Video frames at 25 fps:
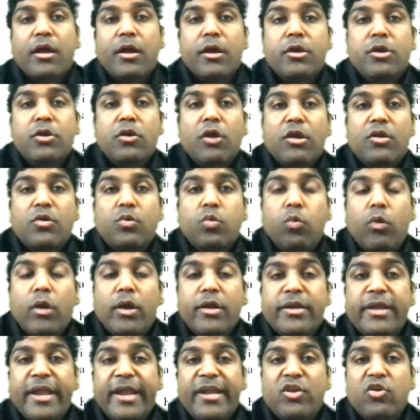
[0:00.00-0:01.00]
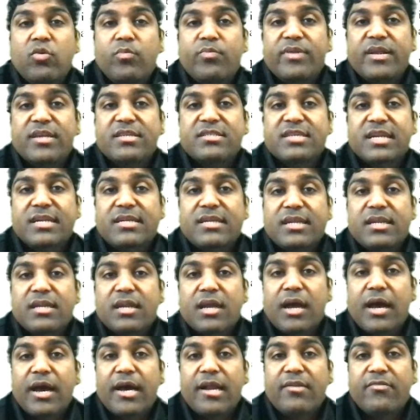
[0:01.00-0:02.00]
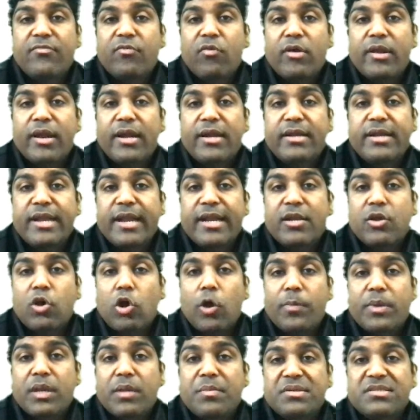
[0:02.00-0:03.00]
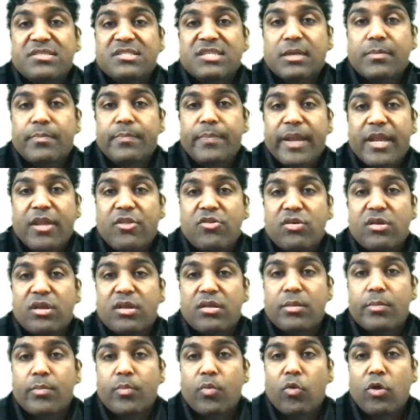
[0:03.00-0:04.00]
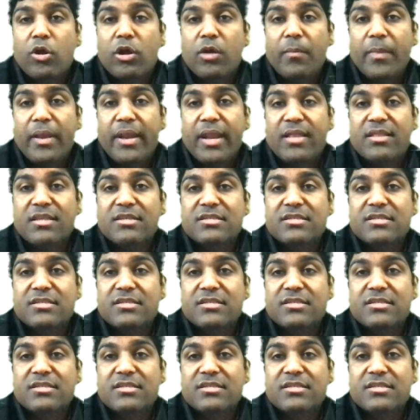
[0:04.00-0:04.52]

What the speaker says: Not wanting to present an unwarranted optimistic picture in the board meeting,